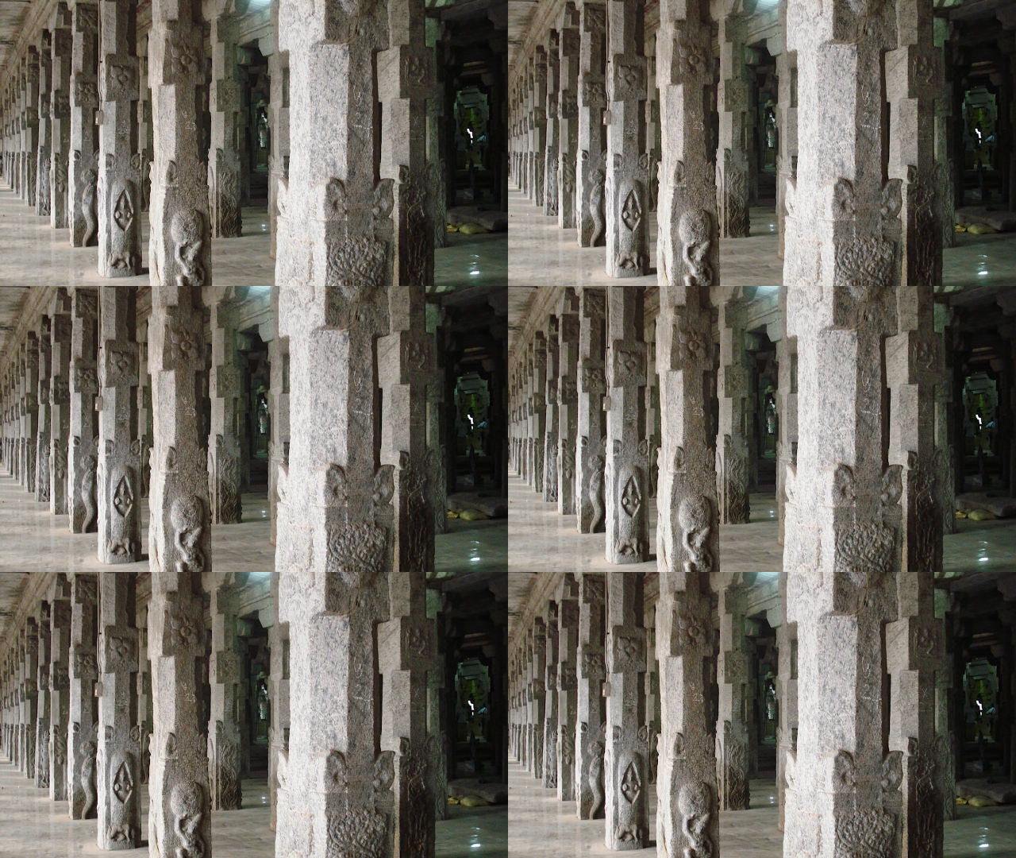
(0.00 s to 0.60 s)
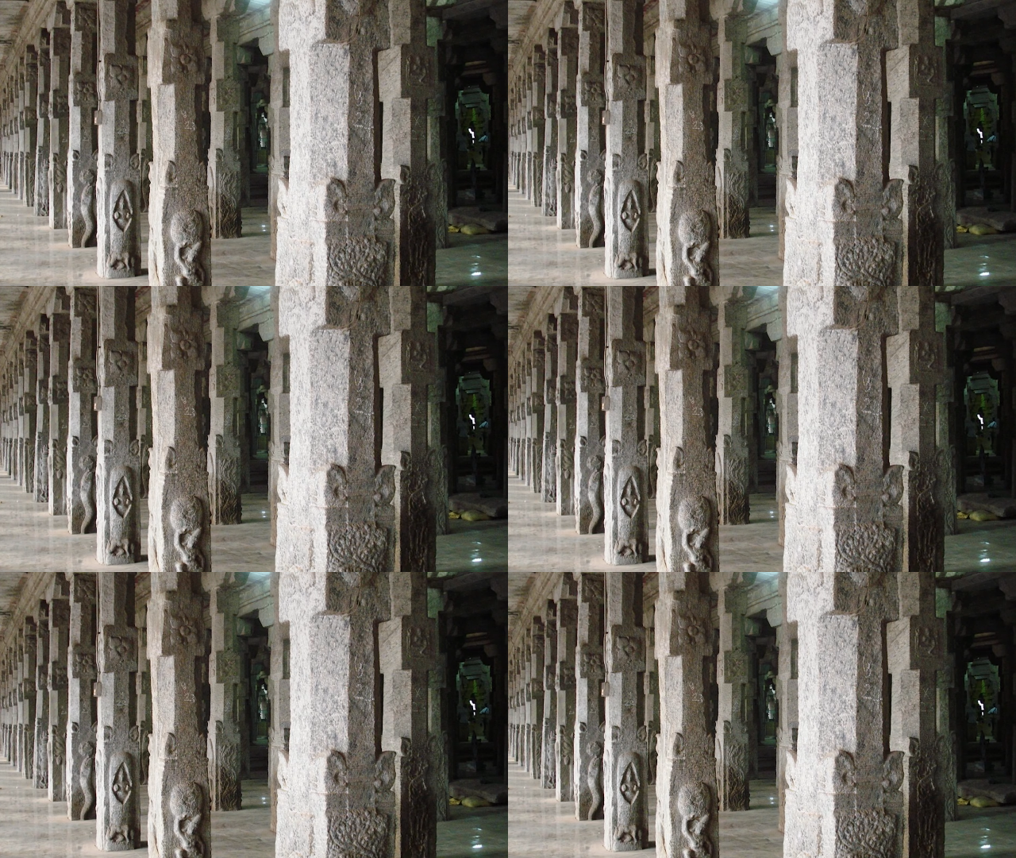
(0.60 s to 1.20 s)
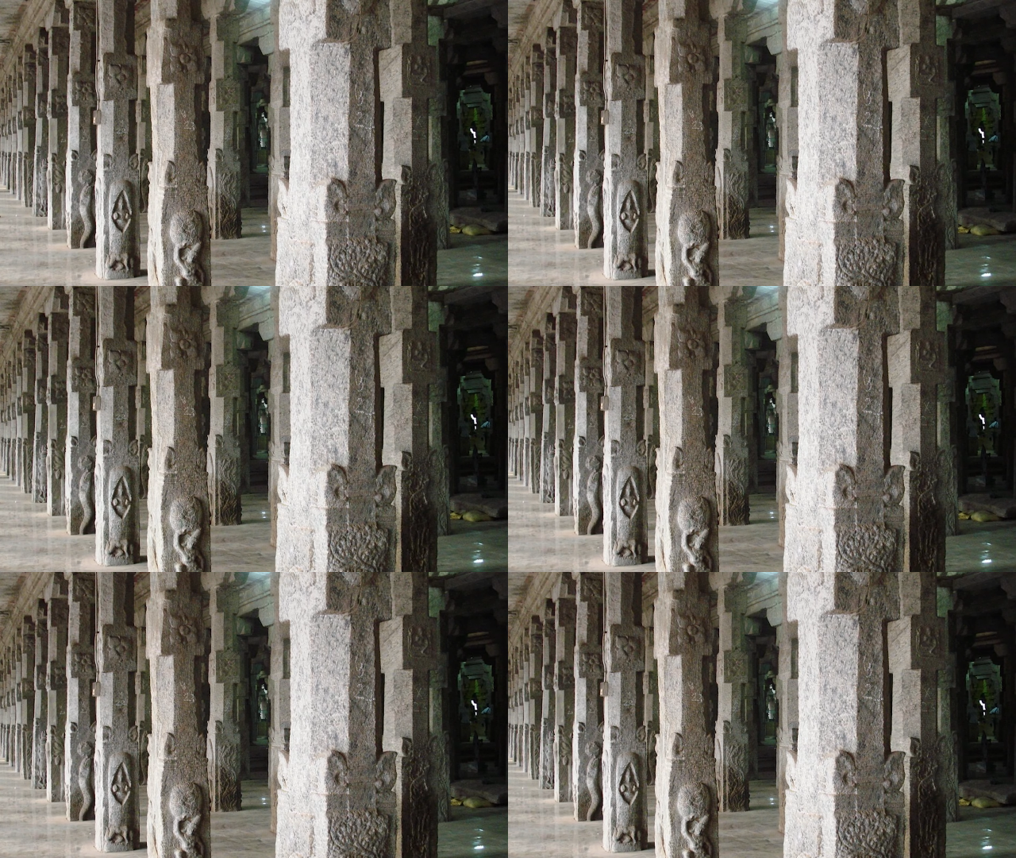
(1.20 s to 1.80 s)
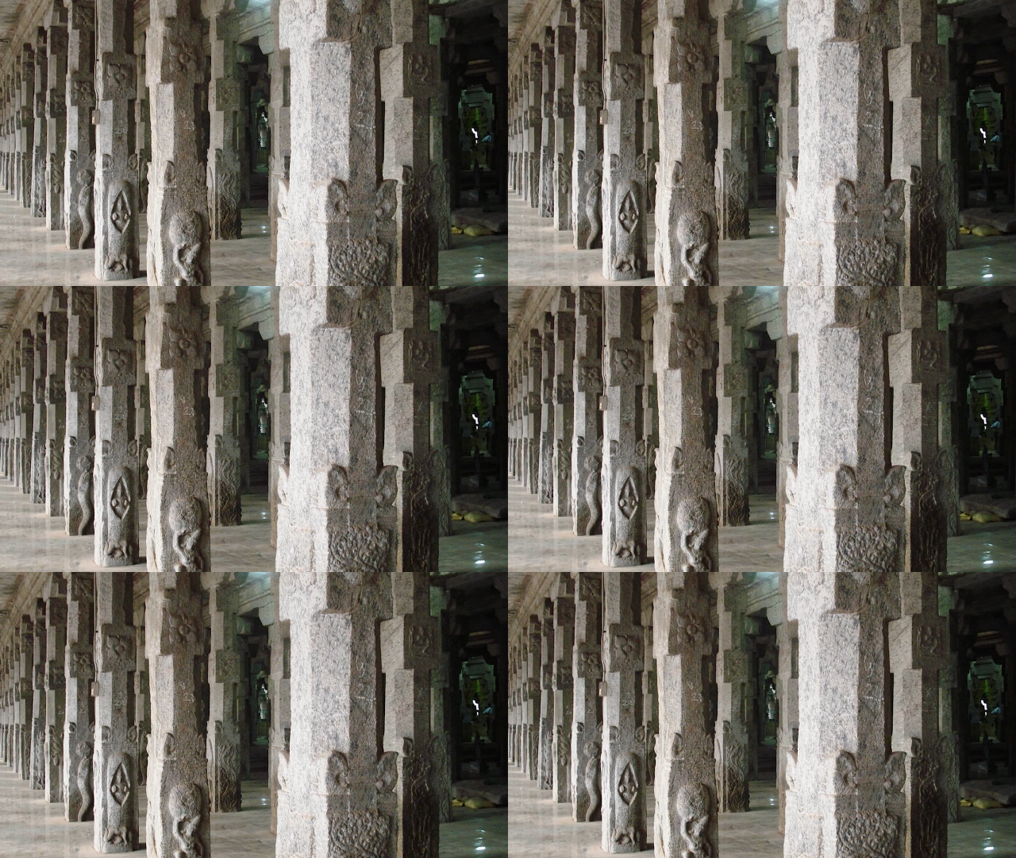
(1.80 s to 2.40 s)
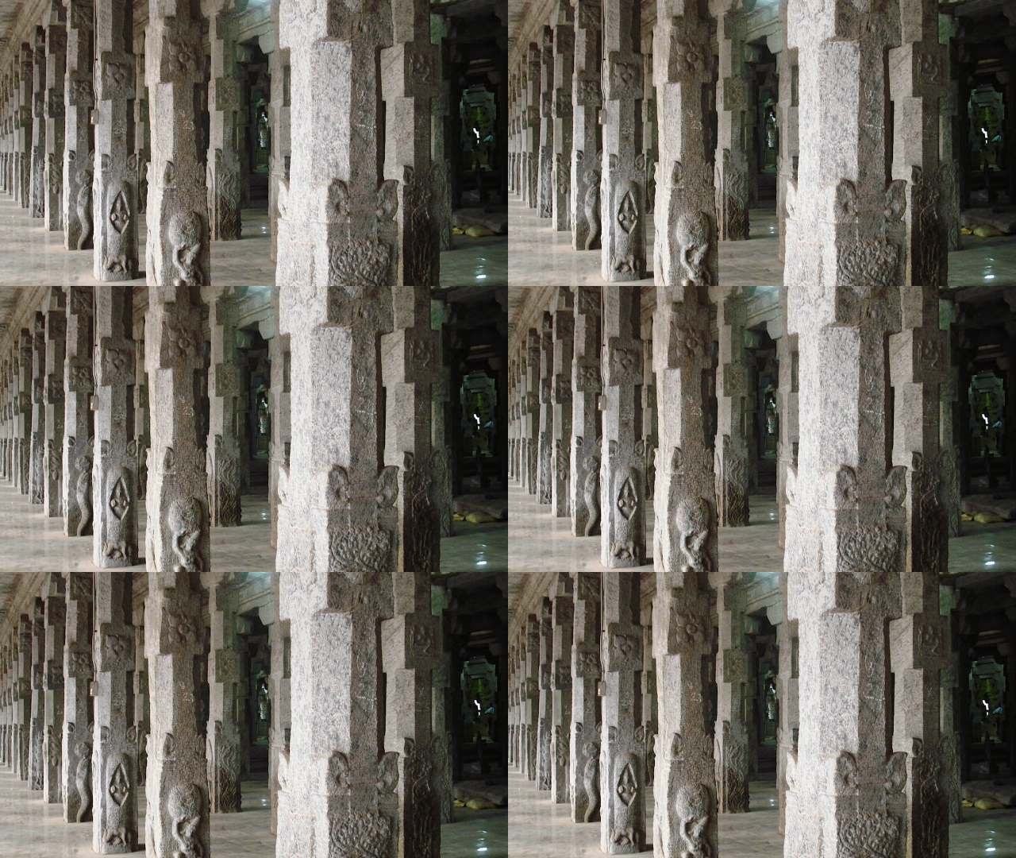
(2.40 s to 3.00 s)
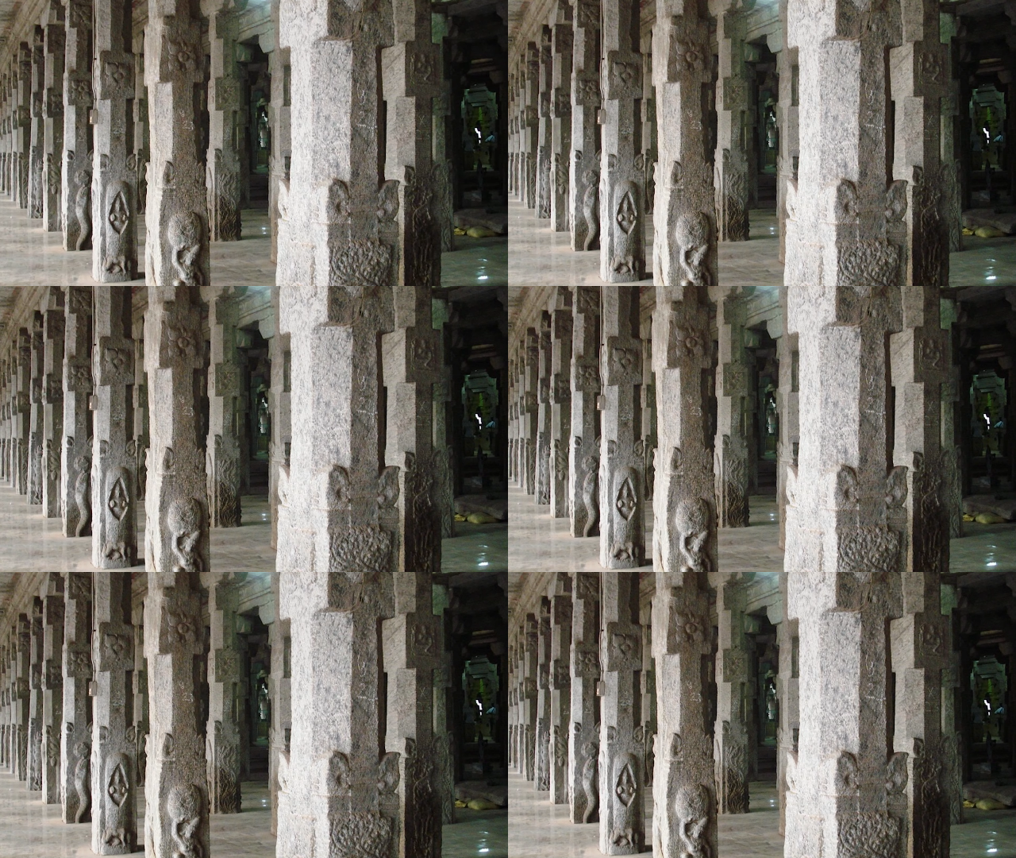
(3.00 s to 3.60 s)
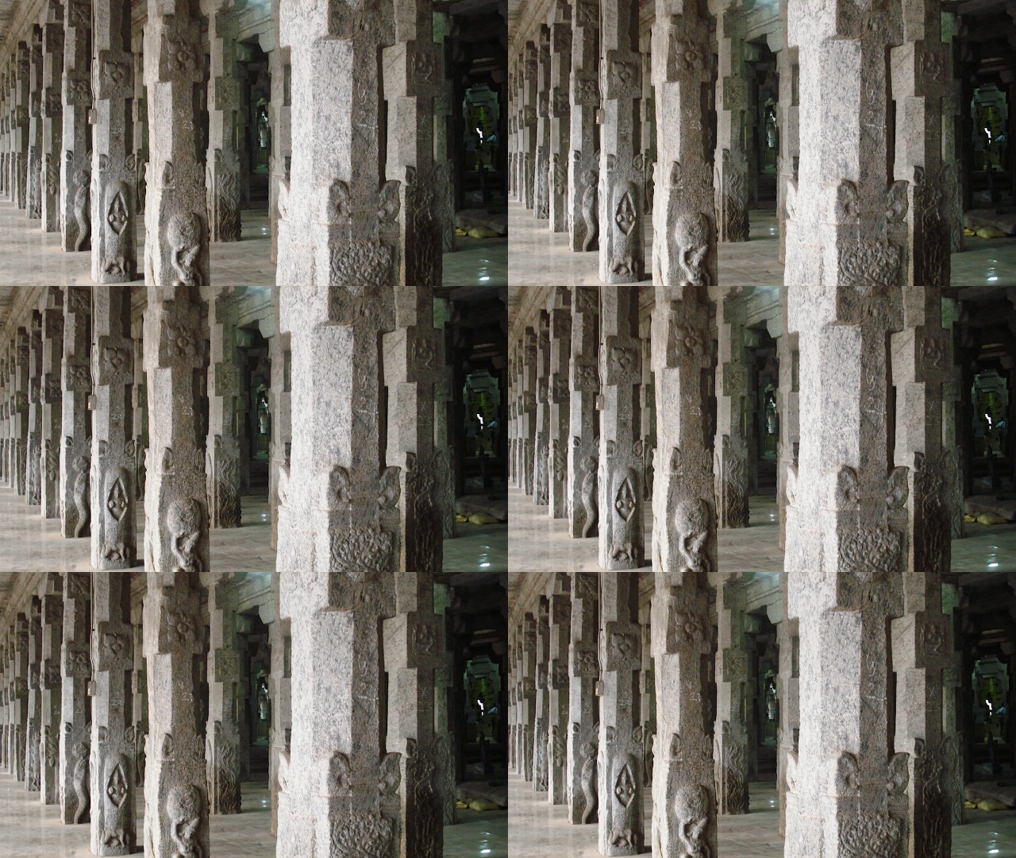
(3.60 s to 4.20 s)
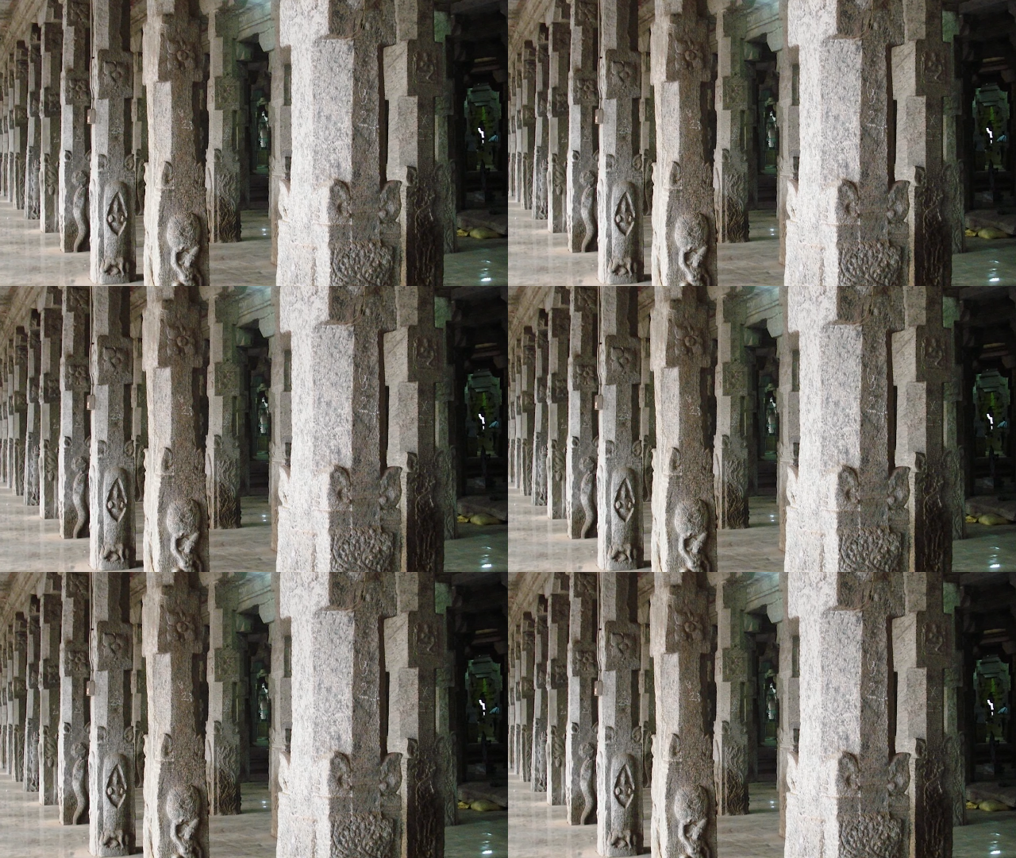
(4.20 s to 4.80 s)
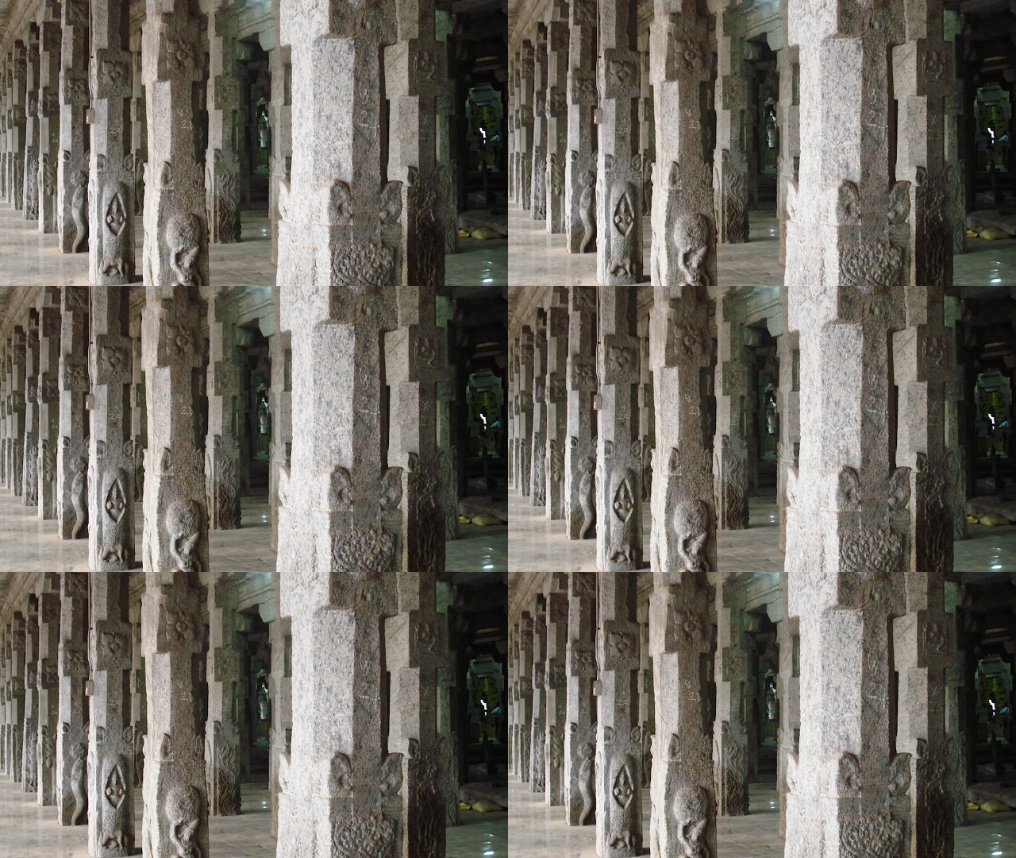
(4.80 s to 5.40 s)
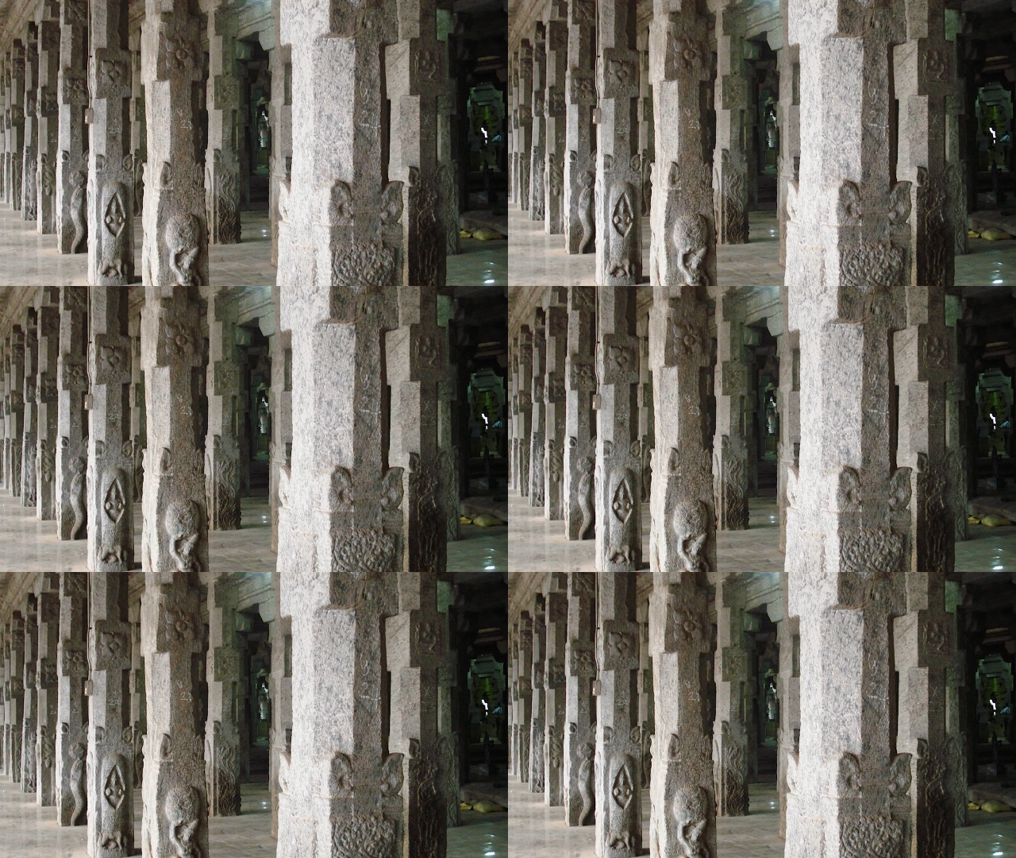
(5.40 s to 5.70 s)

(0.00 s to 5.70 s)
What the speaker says: No face is visible, so there are no lips to read.